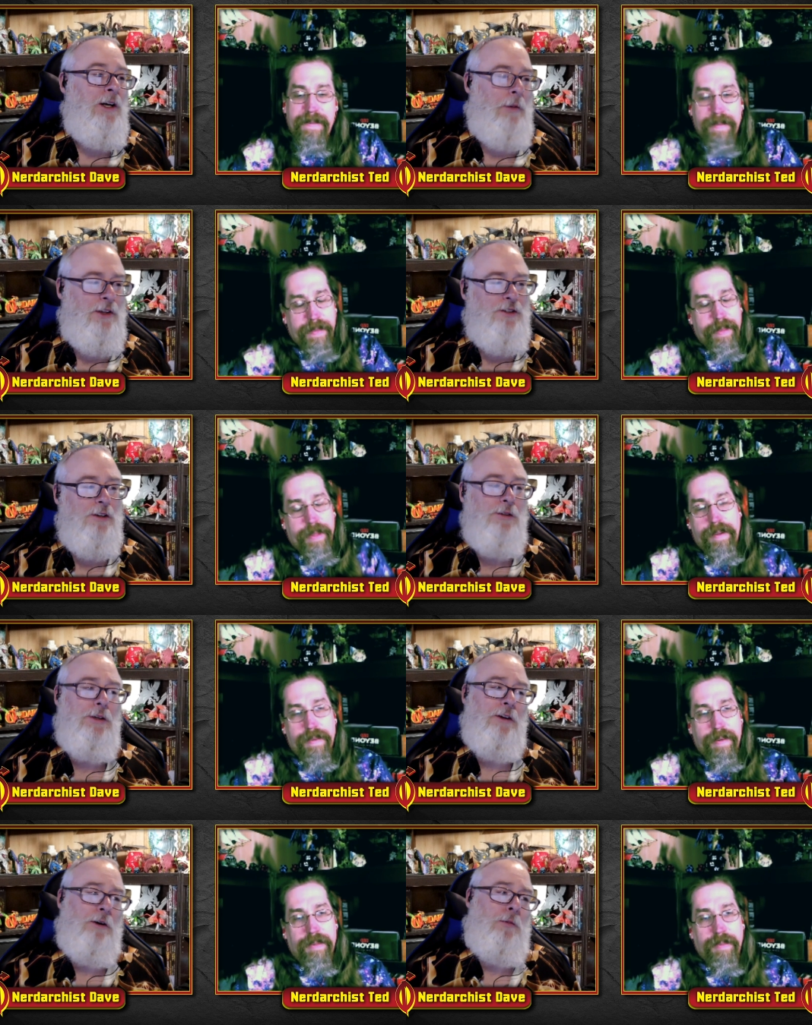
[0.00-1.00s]
Speaker 1: But there's also another
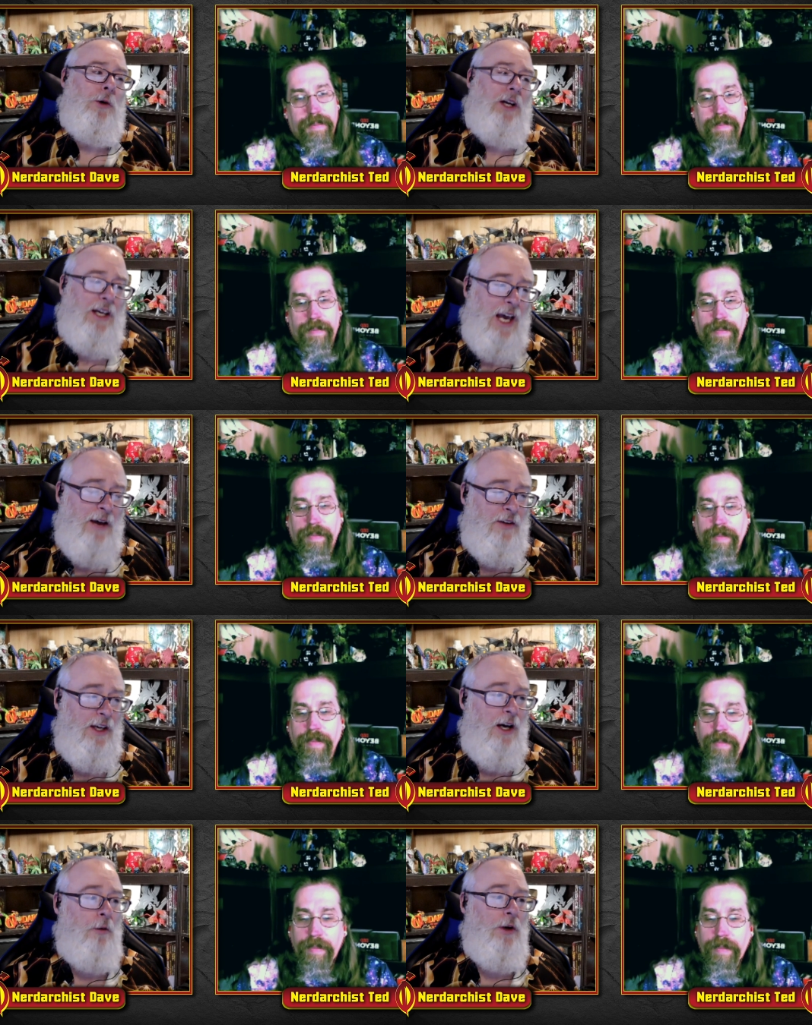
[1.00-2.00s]
important
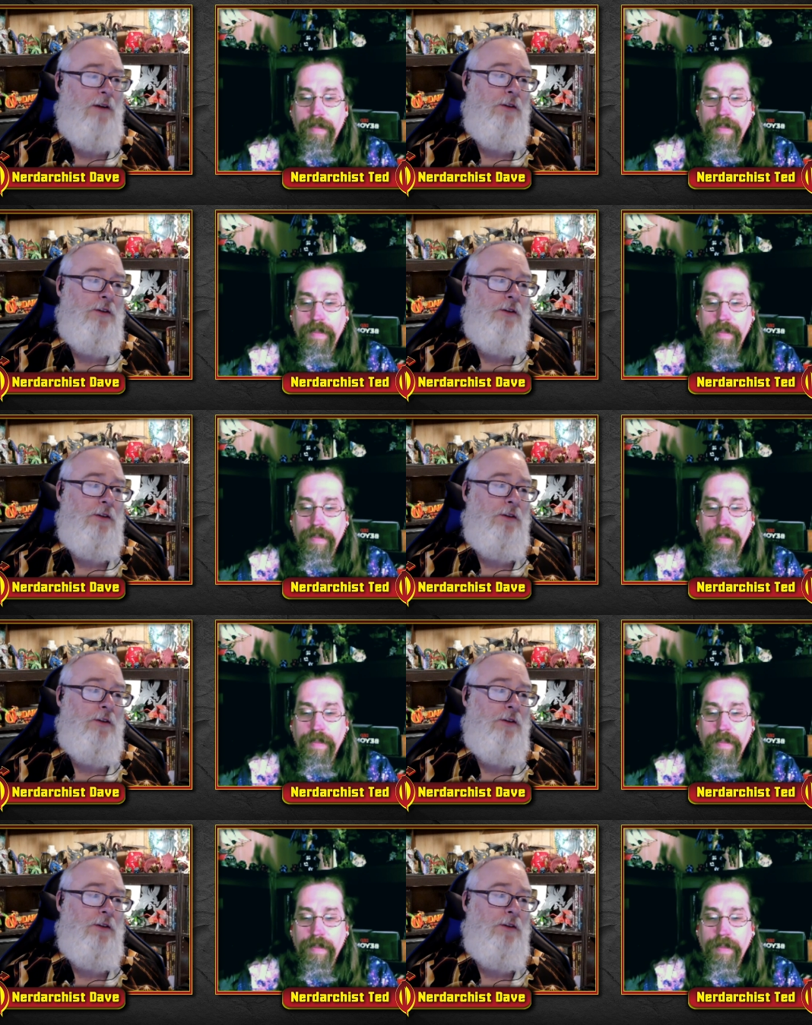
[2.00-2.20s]
caveat. Whenever